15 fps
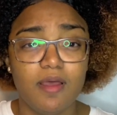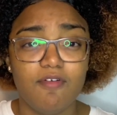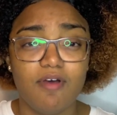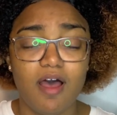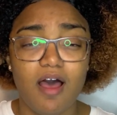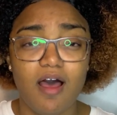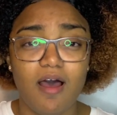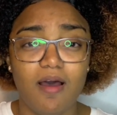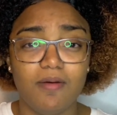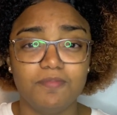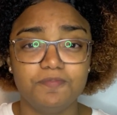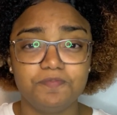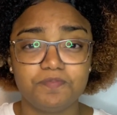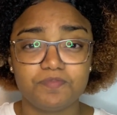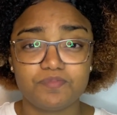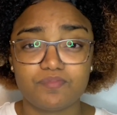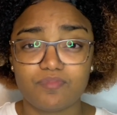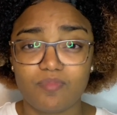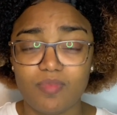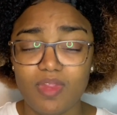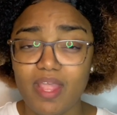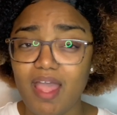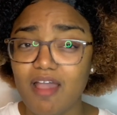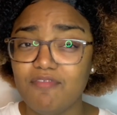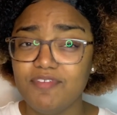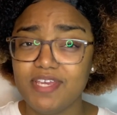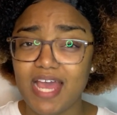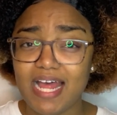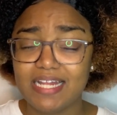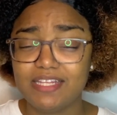
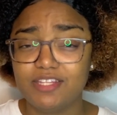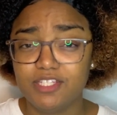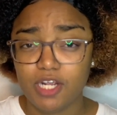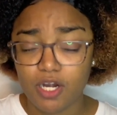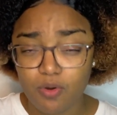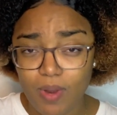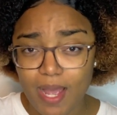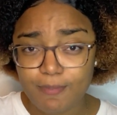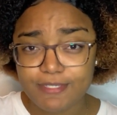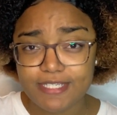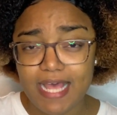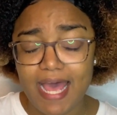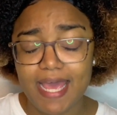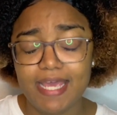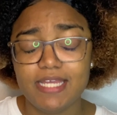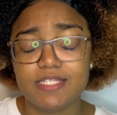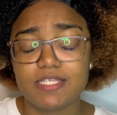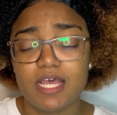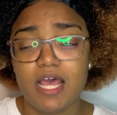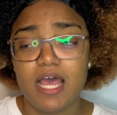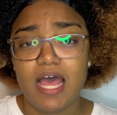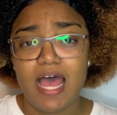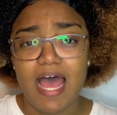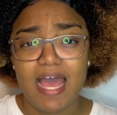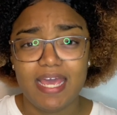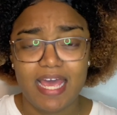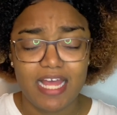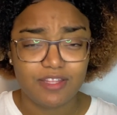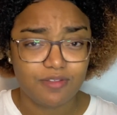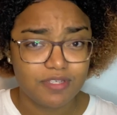via their website. I
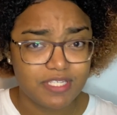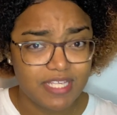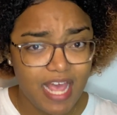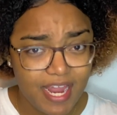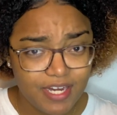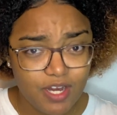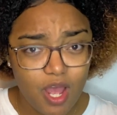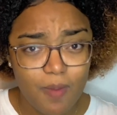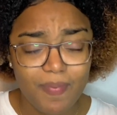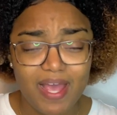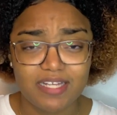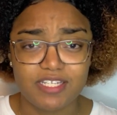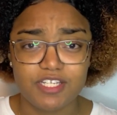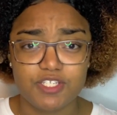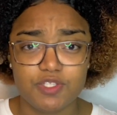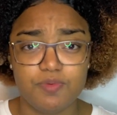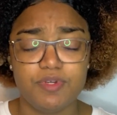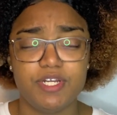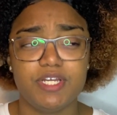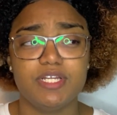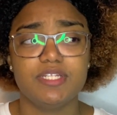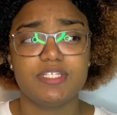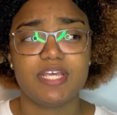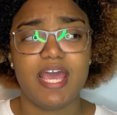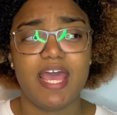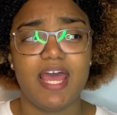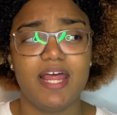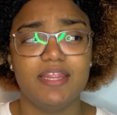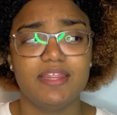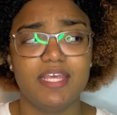had to sign up as a student,
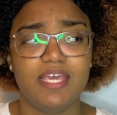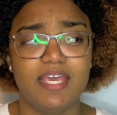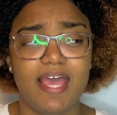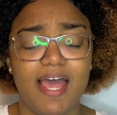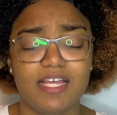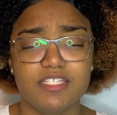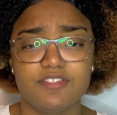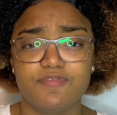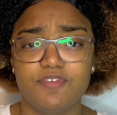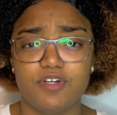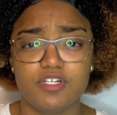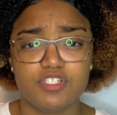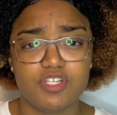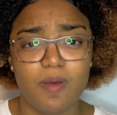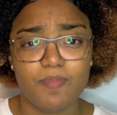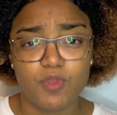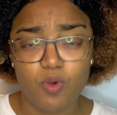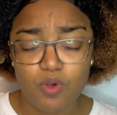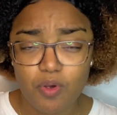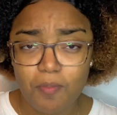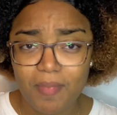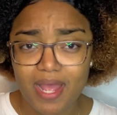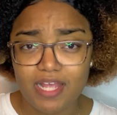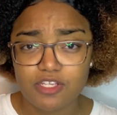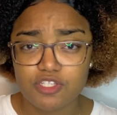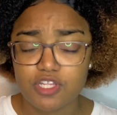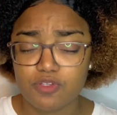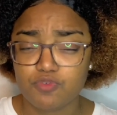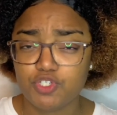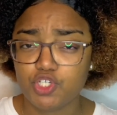and they asked for some documents
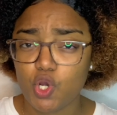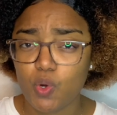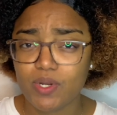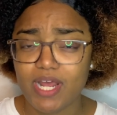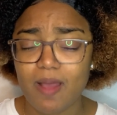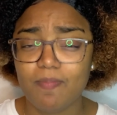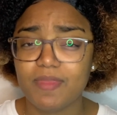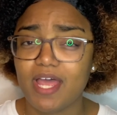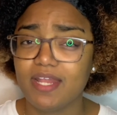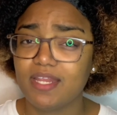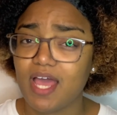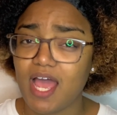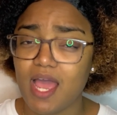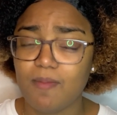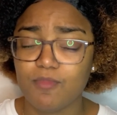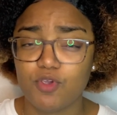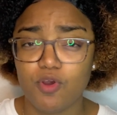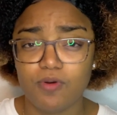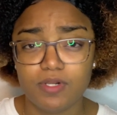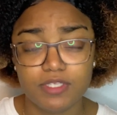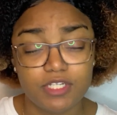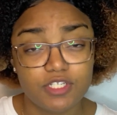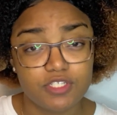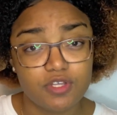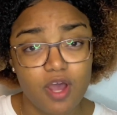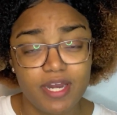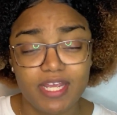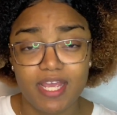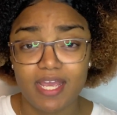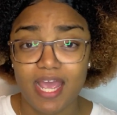to show them that I'm currently
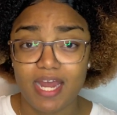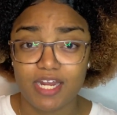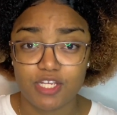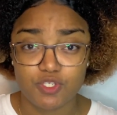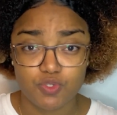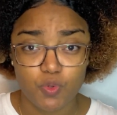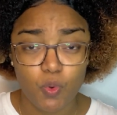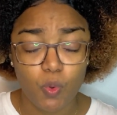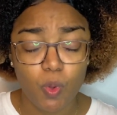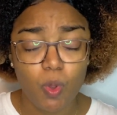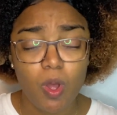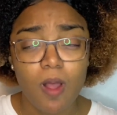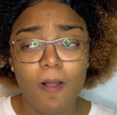studying at a school.